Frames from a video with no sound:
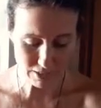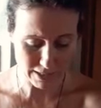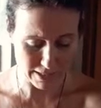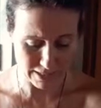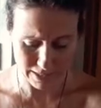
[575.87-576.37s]

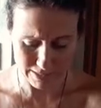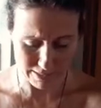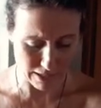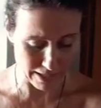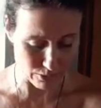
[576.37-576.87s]

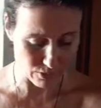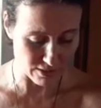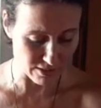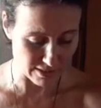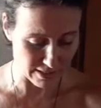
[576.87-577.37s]
I
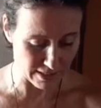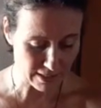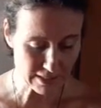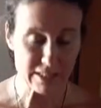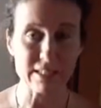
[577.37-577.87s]
also see
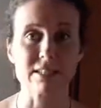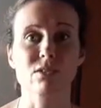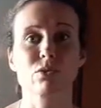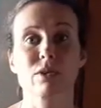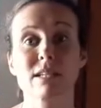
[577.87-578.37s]
it's
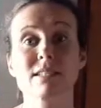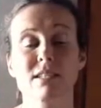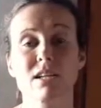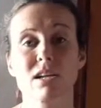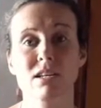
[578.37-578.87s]
created
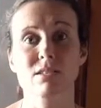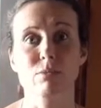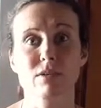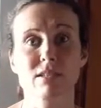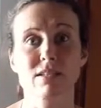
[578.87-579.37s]
a loss
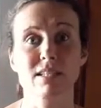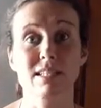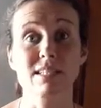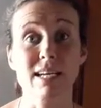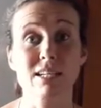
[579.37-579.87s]
within the
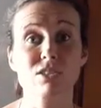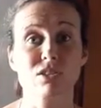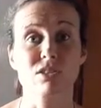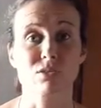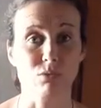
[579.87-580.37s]

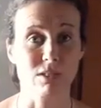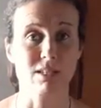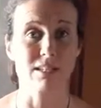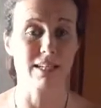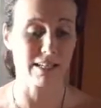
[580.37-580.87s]
intentions or in
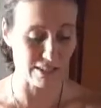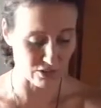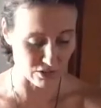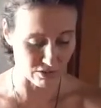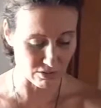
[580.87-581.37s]
the
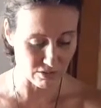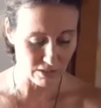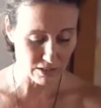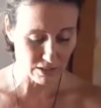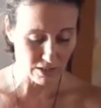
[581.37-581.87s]
connection,
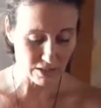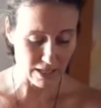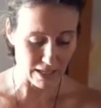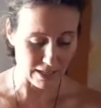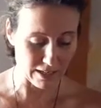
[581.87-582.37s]

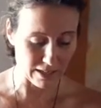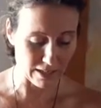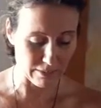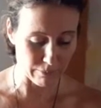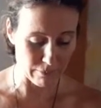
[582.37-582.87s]

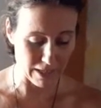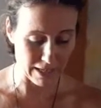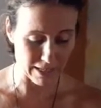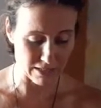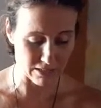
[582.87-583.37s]

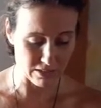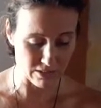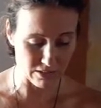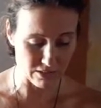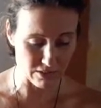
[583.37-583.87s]
and
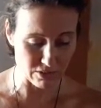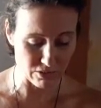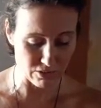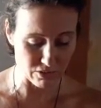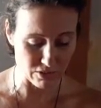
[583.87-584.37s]

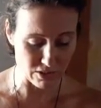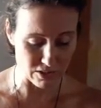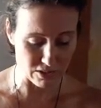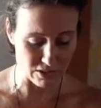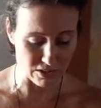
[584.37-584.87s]

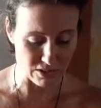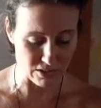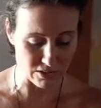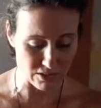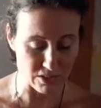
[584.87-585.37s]

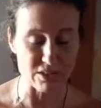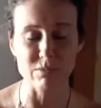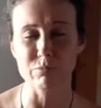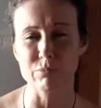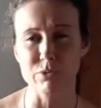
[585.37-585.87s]
it's
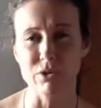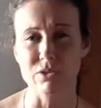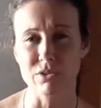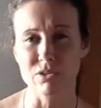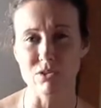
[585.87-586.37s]

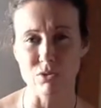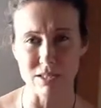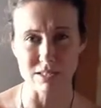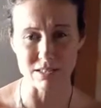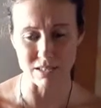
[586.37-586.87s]
broken the
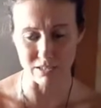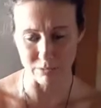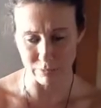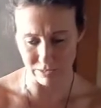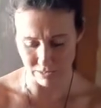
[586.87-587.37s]
trust a
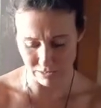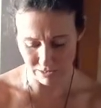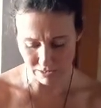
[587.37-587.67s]
little bit.